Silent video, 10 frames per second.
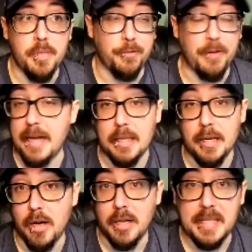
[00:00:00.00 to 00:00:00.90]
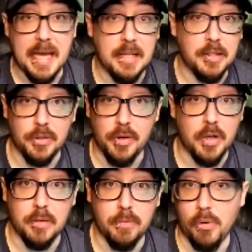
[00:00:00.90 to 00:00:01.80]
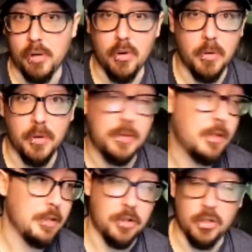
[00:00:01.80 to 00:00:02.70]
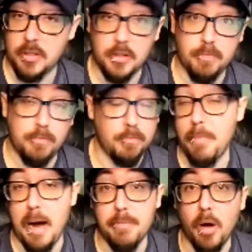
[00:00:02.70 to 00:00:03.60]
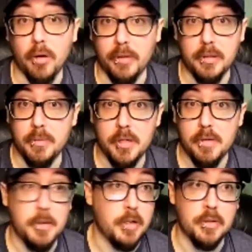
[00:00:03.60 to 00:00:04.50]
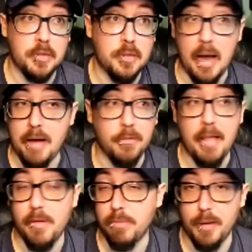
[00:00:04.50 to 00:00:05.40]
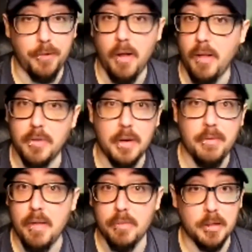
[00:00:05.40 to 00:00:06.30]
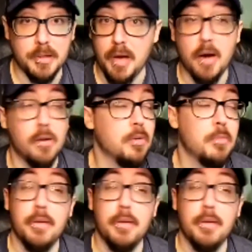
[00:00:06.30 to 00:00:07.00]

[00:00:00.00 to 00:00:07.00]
The fact that it got 10s across the board almost is just mind-boggling to me, because I'd rather play Fallout. I'd rather play Skyrim.